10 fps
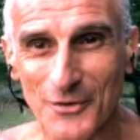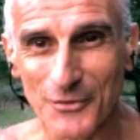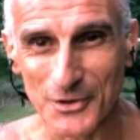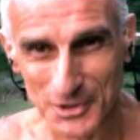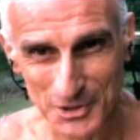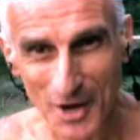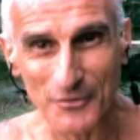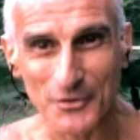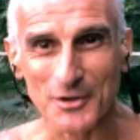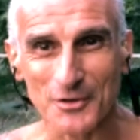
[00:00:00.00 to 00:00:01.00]
for the
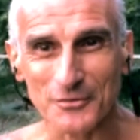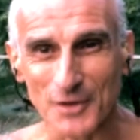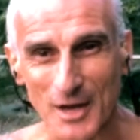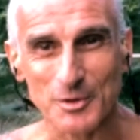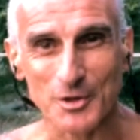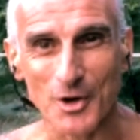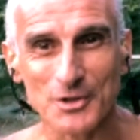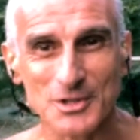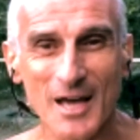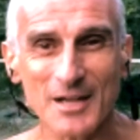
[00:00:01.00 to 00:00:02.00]
discovery of nitric
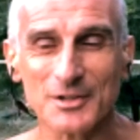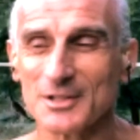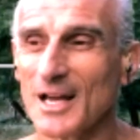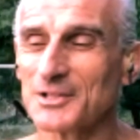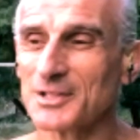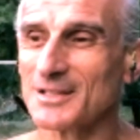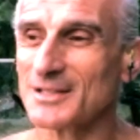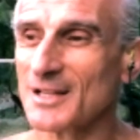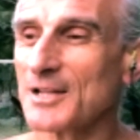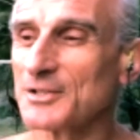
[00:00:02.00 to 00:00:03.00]
oxide in the
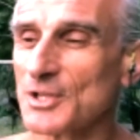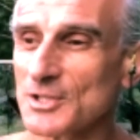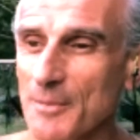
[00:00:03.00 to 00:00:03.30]
1990s,